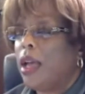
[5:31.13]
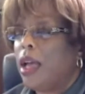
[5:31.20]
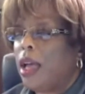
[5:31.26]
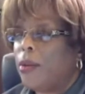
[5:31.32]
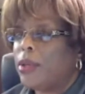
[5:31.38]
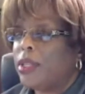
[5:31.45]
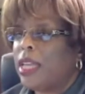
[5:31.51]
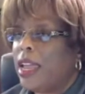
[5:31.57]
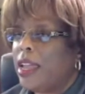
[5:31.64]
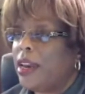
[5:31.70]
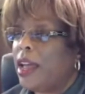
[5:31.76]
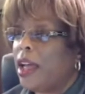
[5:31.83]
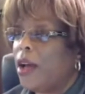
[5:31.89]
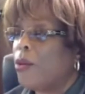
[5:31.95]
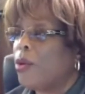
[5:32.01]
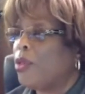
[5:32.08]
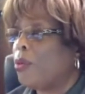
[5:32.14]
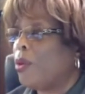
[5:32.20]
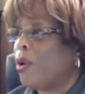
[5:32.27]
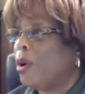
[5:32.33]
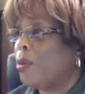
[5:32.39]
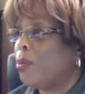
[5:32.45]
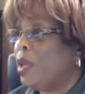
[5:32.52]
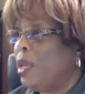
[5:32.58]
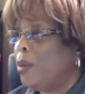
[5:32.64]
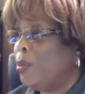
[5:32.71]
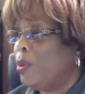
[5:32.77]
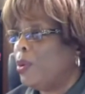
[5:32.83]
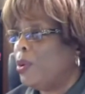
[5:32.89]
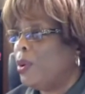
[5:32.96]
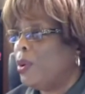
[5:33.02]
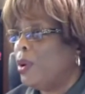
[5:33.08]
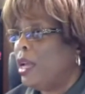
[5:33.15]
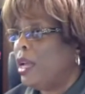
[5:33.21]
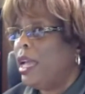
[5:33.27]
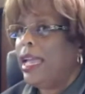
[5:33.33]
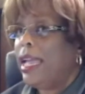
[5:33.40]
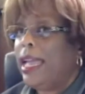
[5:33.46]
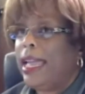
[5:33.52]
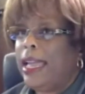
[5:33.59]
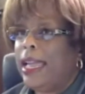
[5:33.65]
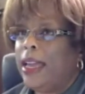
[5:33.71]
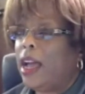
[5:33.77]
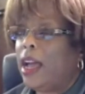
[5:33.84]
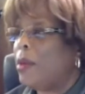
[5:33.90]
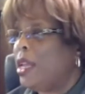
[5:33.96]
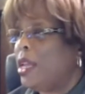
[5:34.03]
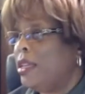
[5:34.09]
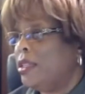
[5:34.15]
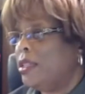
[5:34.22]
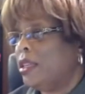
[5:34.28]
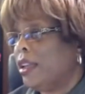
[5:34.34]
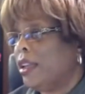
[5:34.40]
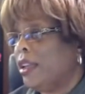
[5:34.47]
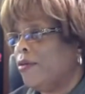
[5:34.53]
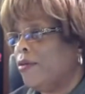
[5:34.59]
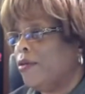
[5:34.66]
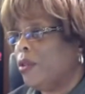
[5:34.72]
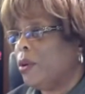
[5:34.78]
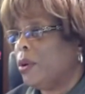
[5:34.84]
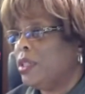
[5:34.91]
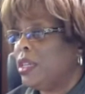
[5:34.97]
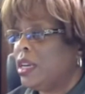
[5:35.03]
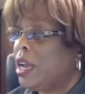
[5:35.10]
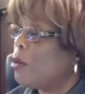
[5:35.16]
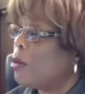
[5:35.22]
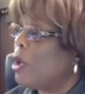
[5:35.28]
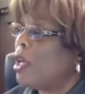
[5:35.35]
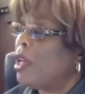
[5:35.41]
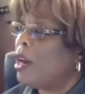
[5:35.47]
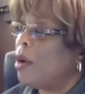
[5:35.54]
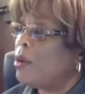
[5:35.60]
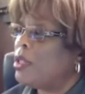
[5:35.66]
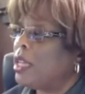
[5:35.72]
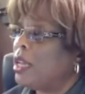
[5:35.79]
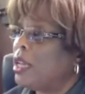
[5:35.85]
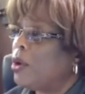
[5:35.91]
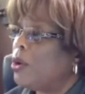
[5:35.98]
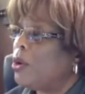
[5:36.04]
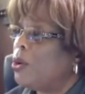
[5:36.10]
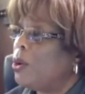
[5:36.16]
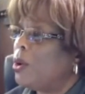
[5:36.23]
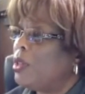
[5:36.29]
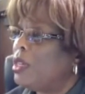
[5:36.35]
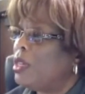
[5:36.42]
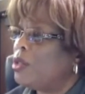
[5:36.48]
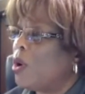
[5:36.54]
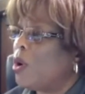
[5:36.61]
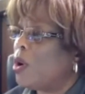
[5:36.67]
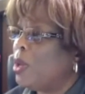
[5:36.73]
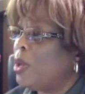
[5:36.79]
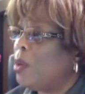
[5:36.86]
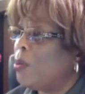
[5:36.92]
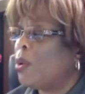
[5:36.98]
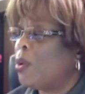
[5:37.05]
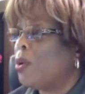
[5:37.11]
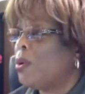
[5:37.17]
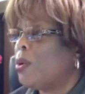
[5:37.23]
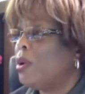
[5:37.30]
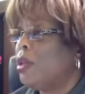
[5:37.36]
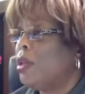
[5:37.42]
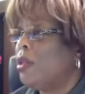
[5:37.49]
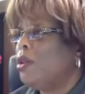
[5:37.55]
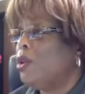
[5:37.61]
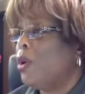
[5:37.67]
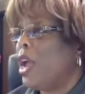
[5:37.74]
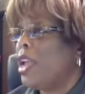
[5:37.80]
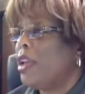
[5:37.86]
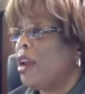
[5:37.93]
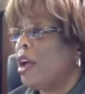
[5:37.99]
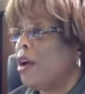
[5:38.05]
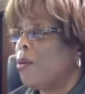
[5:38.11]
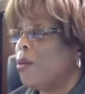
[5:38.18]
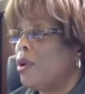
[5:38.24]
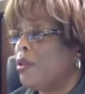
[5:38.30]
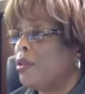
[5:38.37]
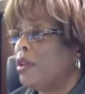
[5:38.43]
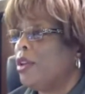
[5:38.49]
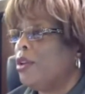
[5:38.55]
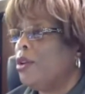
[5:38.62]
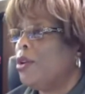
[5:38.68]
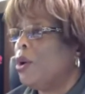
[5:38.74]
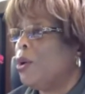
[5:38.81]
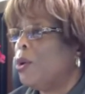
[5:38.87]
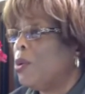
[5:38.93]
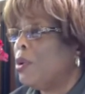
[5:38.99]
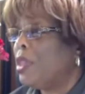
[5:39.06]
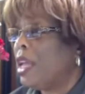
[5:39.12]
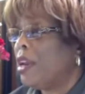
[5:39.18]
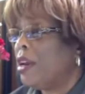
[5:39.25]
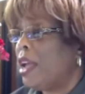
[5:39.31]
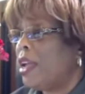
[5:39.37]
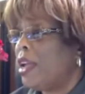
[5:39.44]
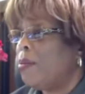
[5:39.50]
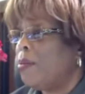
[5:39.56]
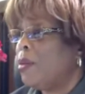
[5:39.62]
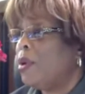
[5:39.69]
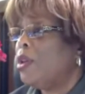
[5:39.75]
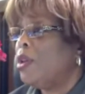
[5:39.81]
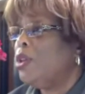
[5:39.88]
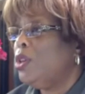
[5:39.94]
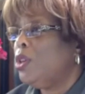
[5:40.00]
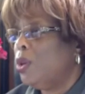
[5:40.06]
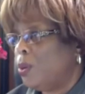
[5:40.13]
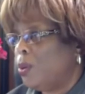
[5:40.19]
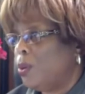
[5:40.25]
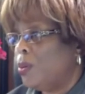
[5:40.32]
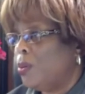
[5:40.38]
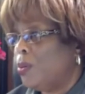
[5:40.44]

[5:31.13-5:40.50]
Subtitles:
I was hanging out with the wrong people and I'm easily influenced. And I would say, well, who are these wrong people you're hanging out with? And you know who would they name? You.